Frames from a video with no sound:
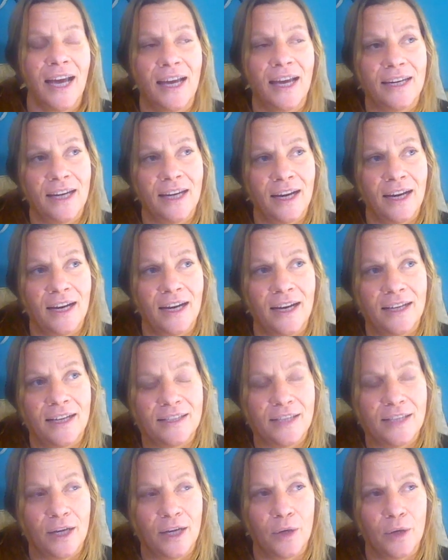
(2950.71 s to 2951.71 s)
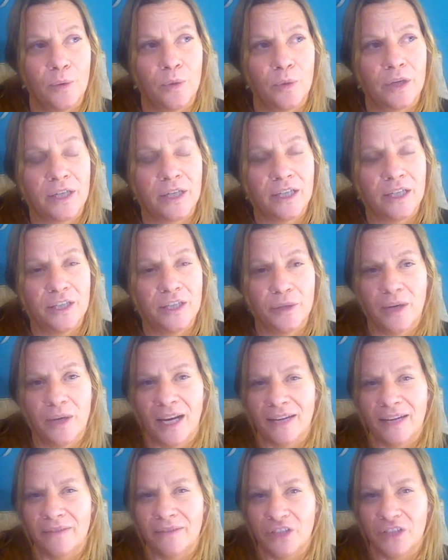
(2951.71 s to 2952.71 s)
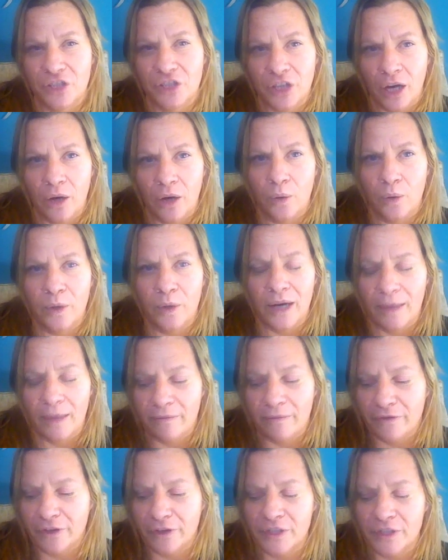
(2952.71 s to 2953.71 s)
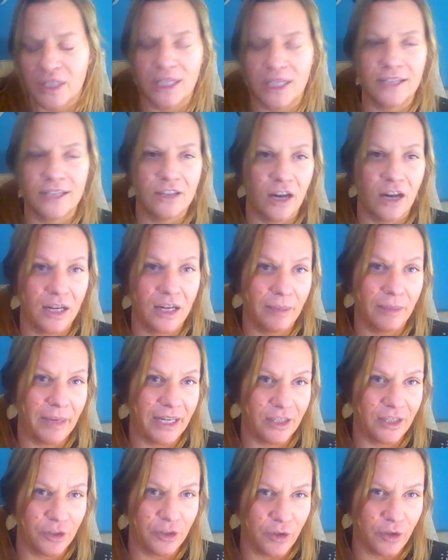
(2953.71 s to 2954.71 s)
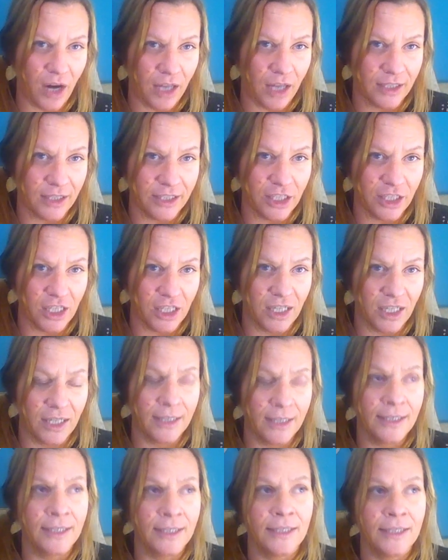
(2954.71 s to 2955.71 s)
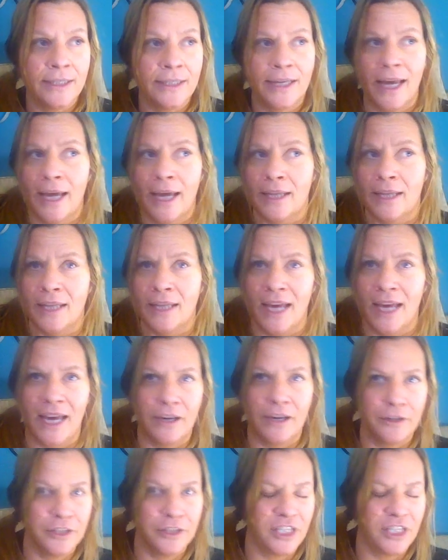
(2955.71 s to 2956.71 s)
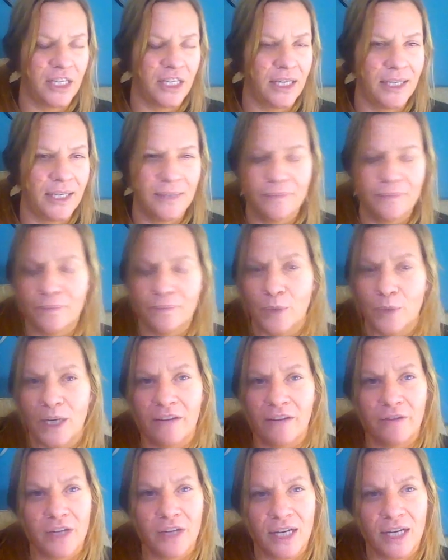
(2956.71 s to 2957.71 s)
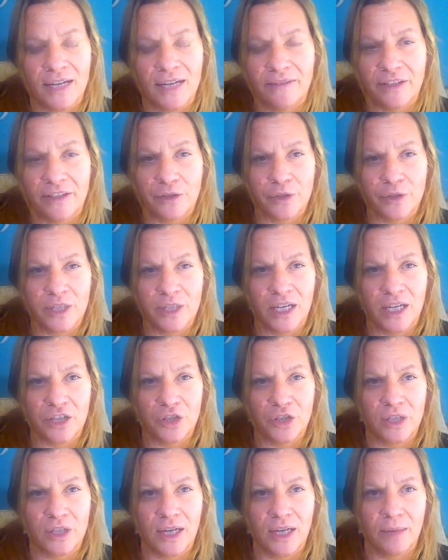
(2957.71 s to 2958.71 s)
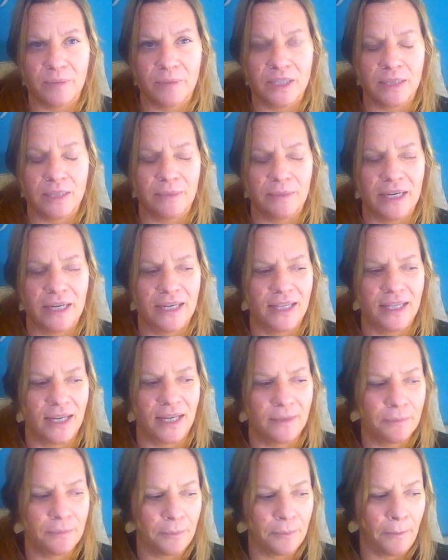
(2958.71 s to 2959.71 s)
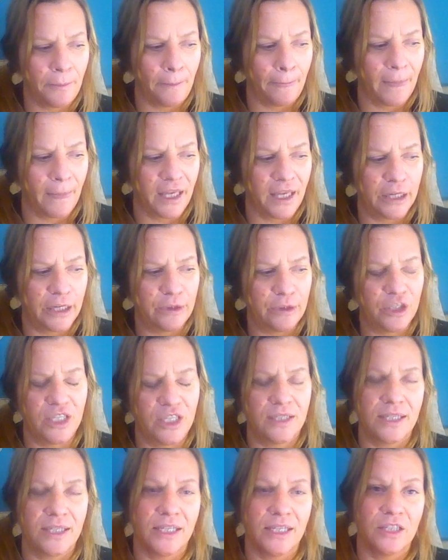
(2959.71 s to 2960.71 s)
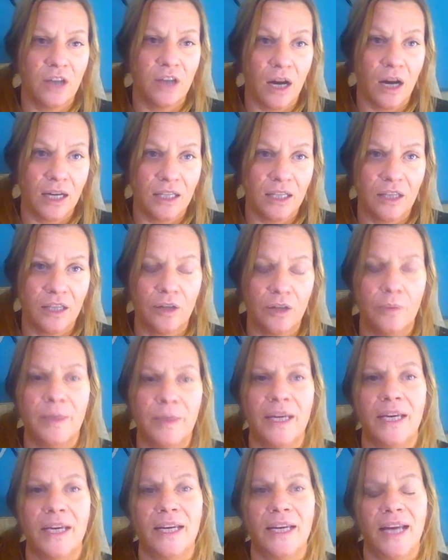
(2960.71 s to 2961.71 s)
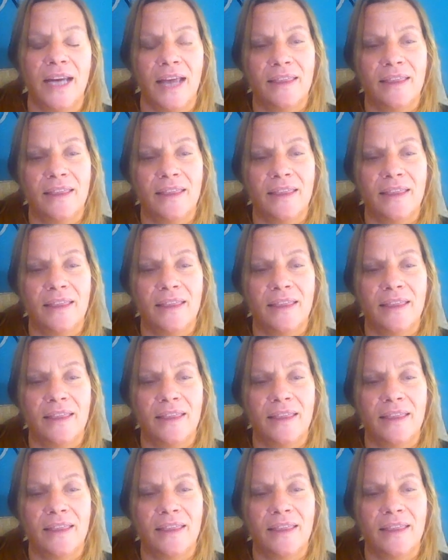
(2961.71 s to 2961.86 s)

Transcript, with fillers: And uh, so we're going to do kind of a show where I'm first going to talk about astrology and the energy and whatever kind of introduction comes to me. And then, you know, she's going to talk a little bit.